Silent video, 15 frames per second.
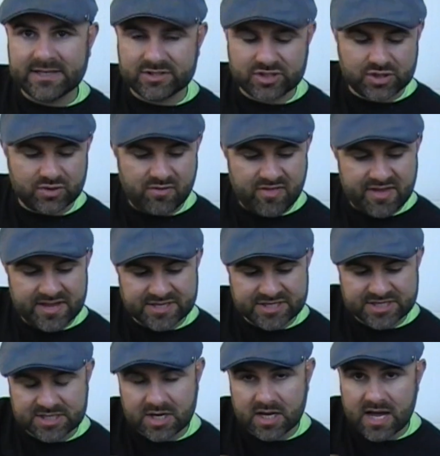into
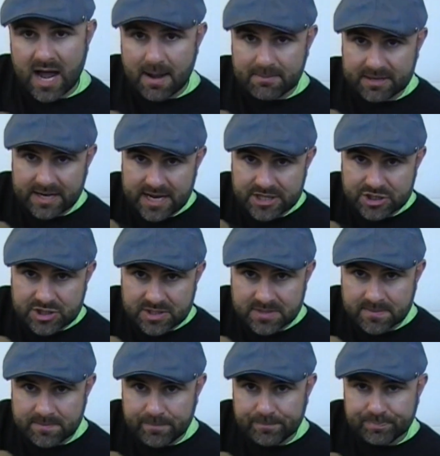this
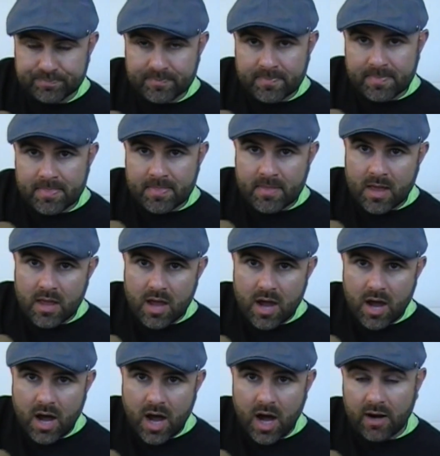combination
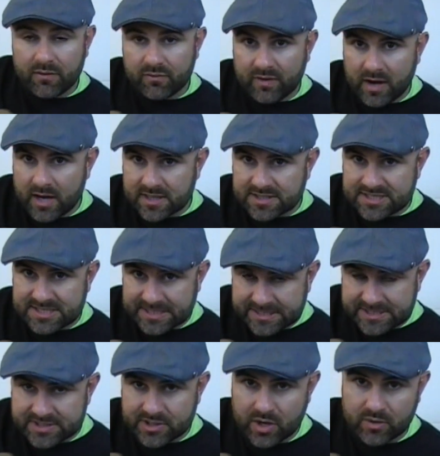of
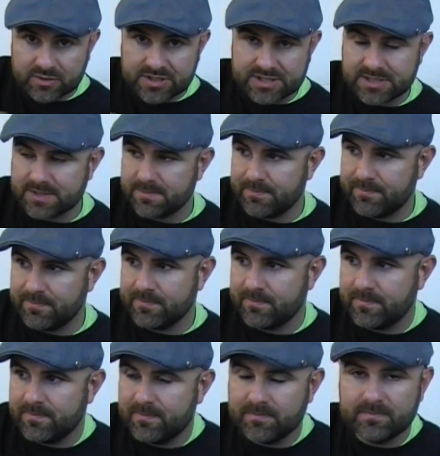6 notes.
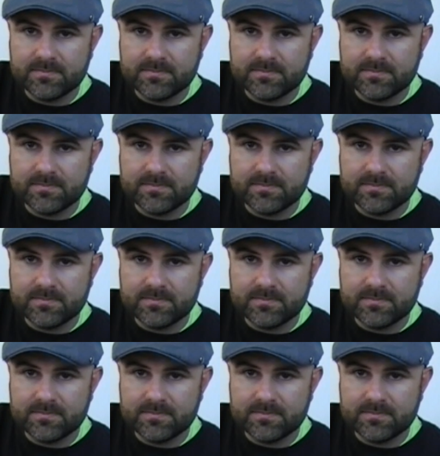He